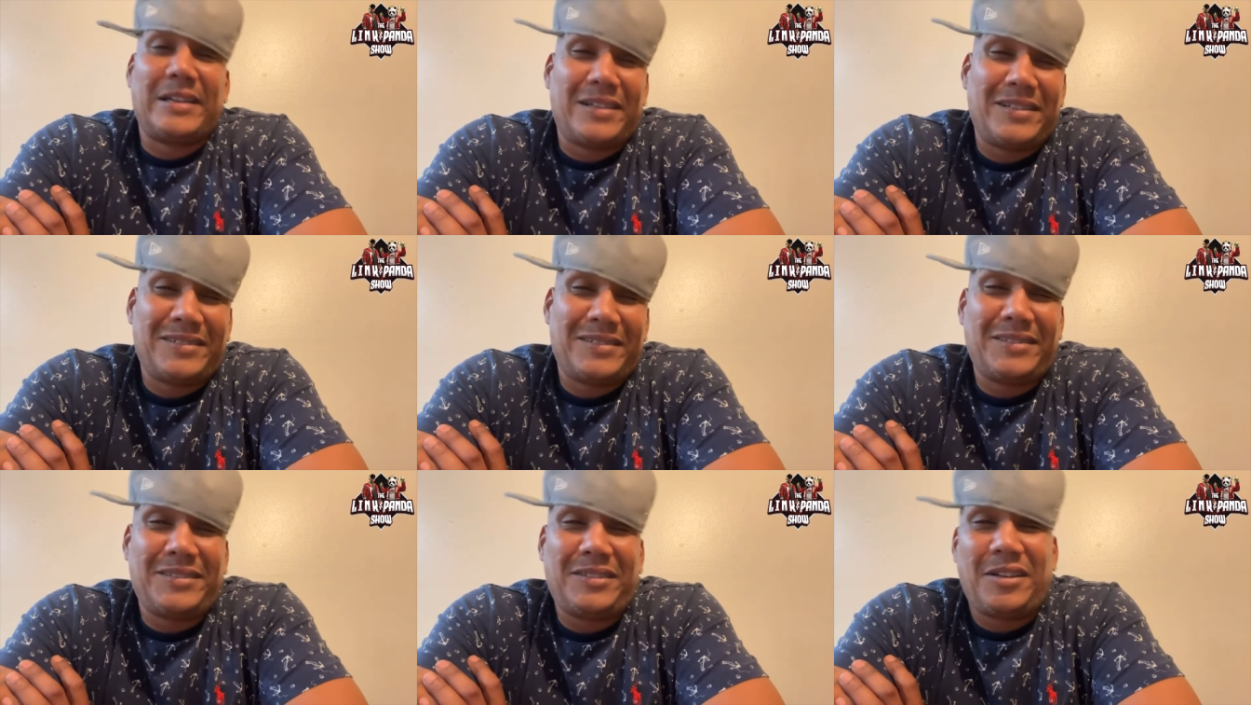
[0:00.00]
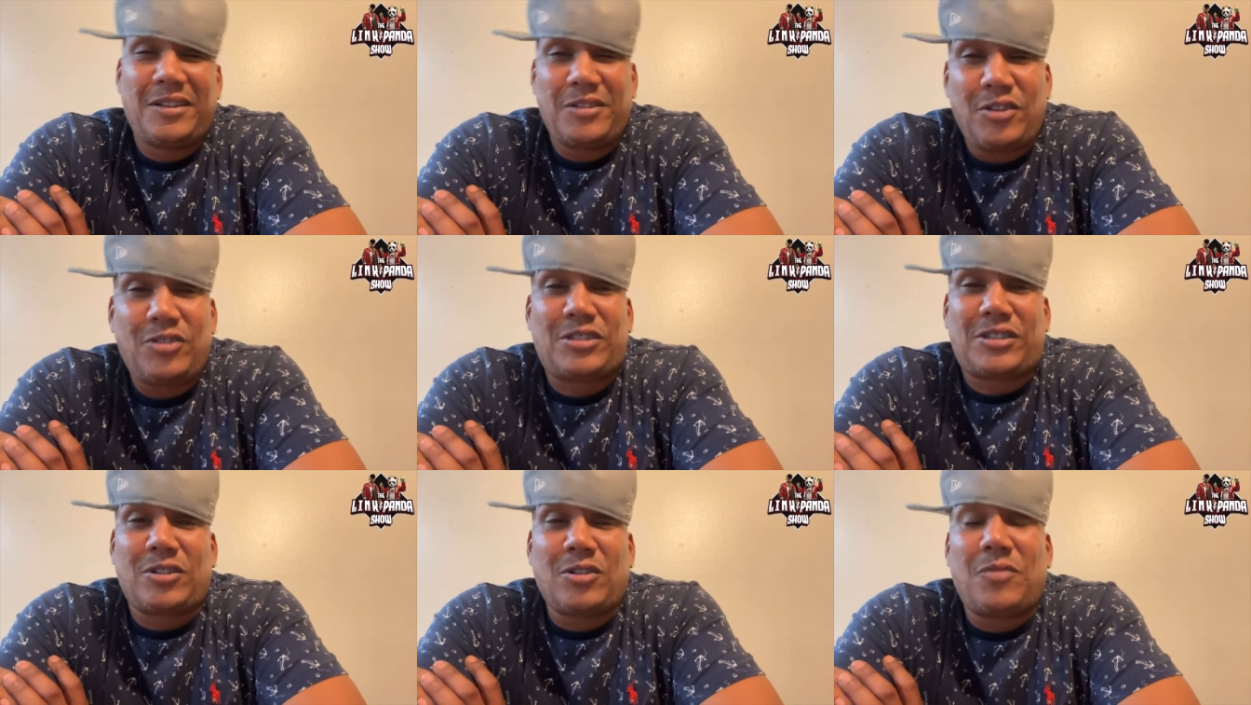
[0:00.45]
nigga,
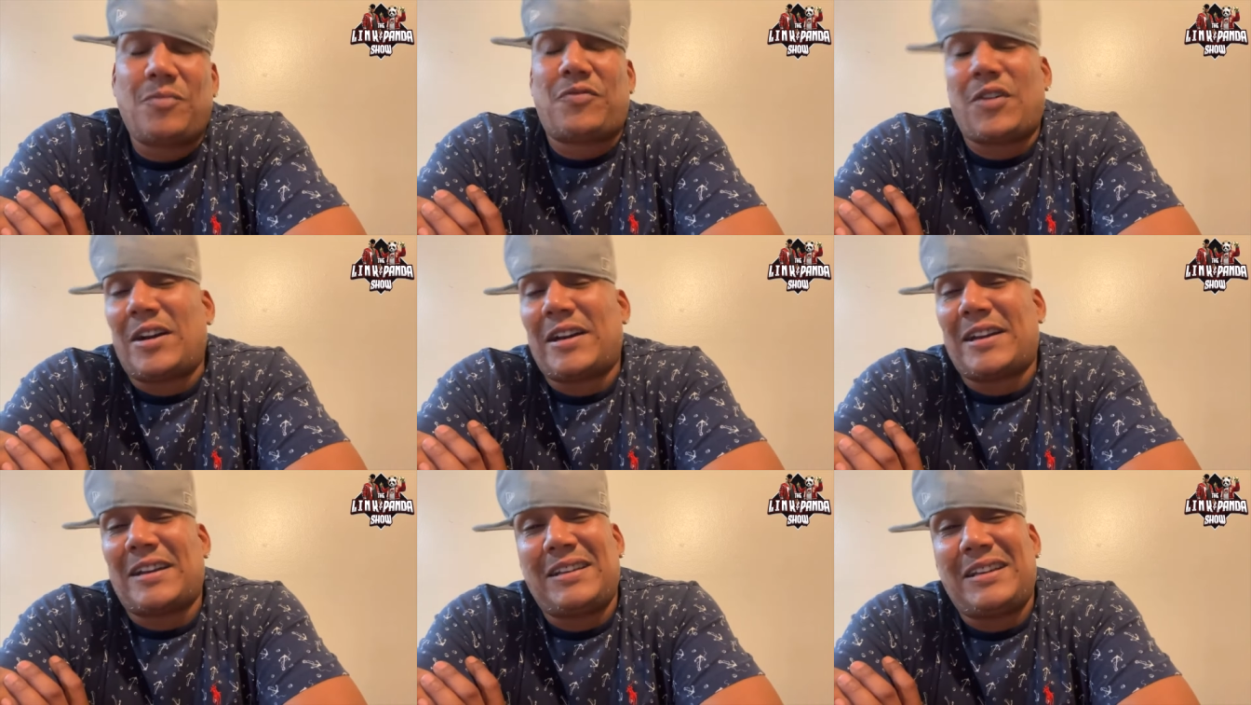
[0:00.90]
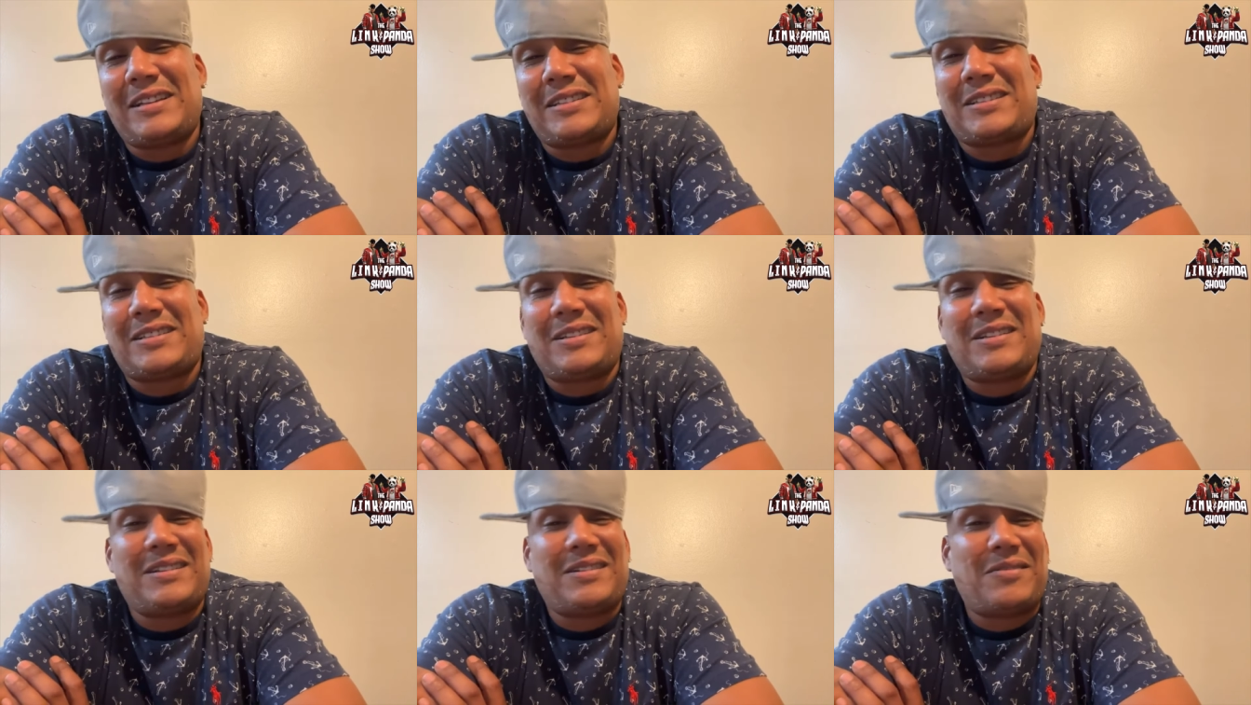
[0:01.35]
yeah, you still fucking
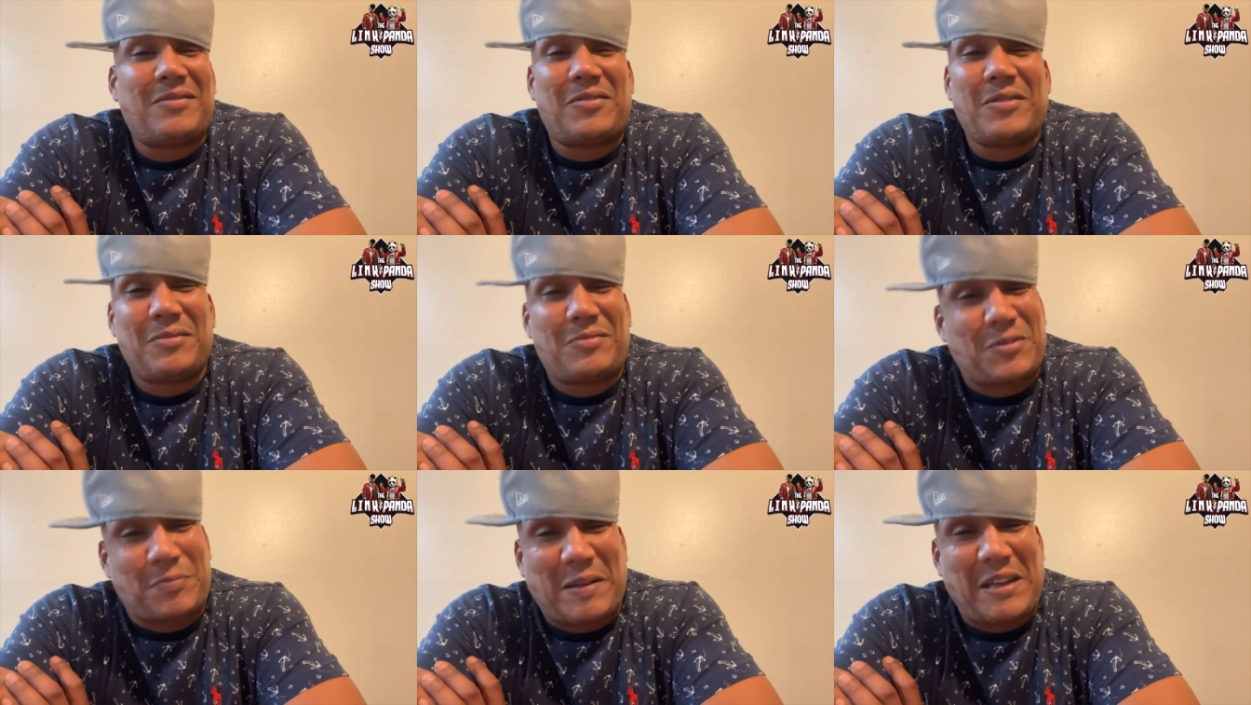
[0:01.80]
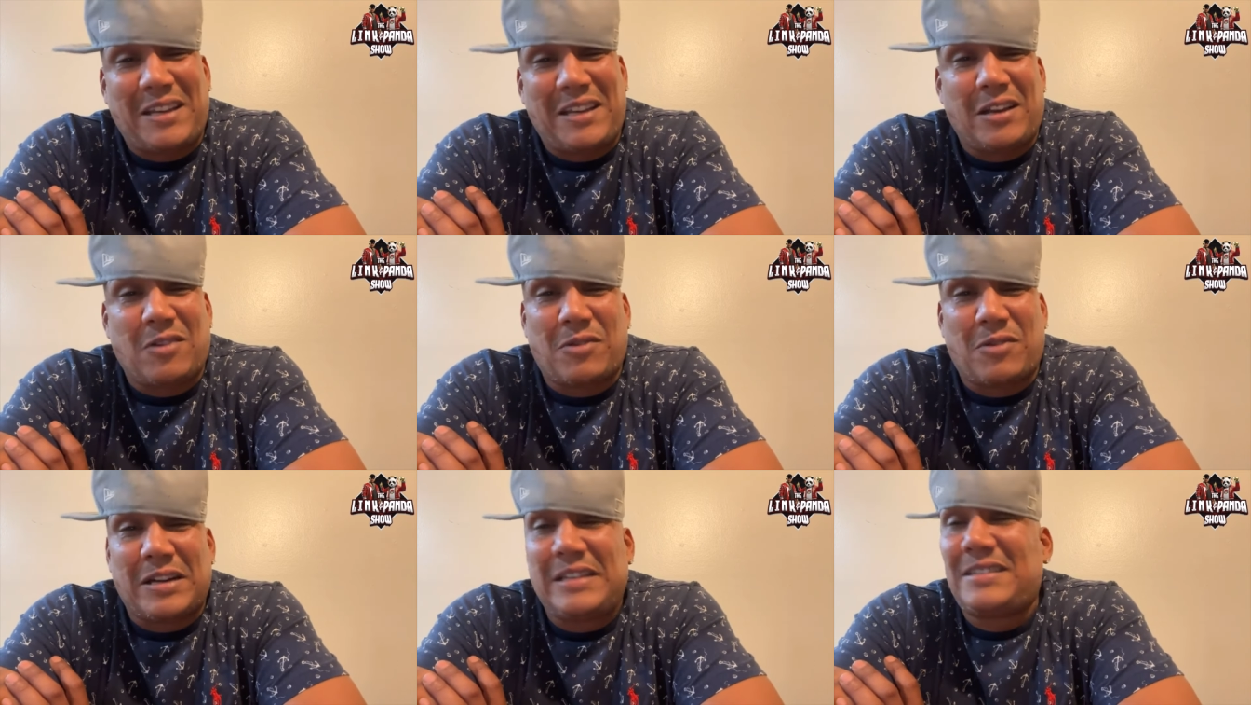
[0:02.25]
listening to
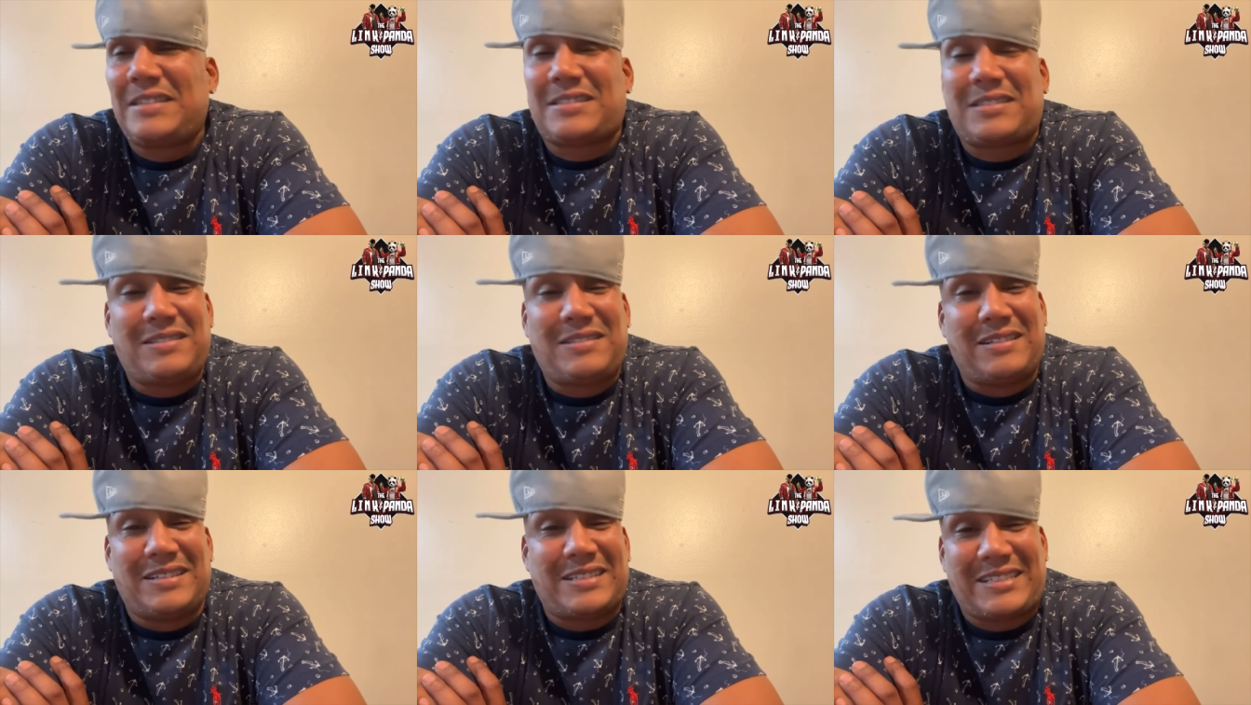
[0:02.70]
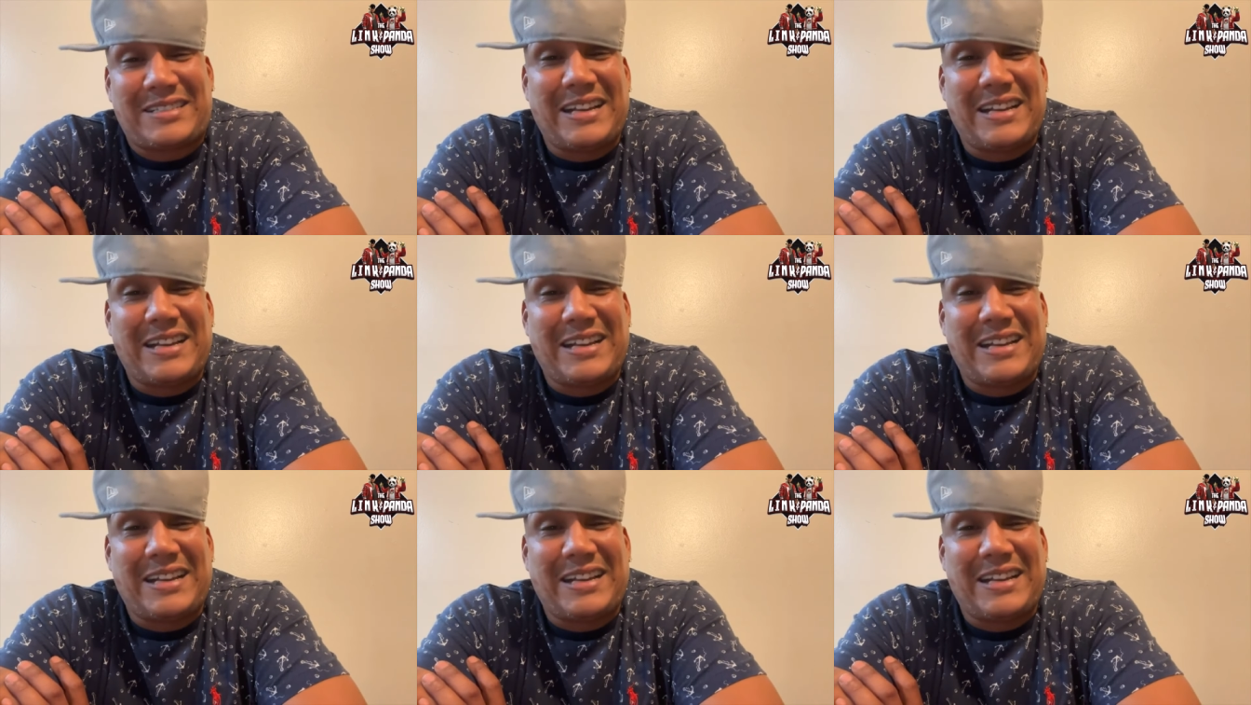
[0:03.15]
repeating what these